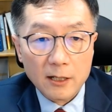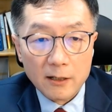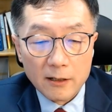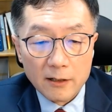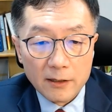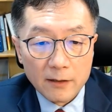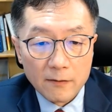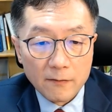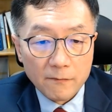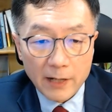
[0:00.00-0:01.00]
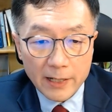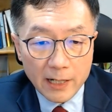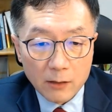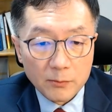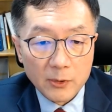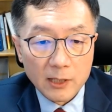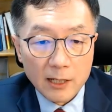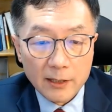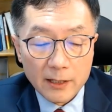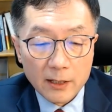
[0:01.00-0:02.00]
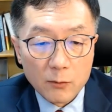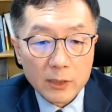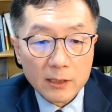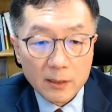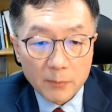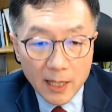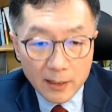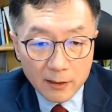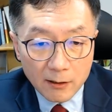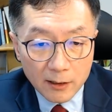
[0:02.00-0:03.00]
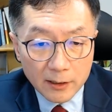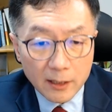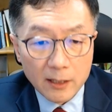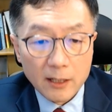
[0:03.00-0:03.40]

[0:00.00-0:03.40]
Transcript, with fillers: Uh, they'll fight out, but I think it would depend on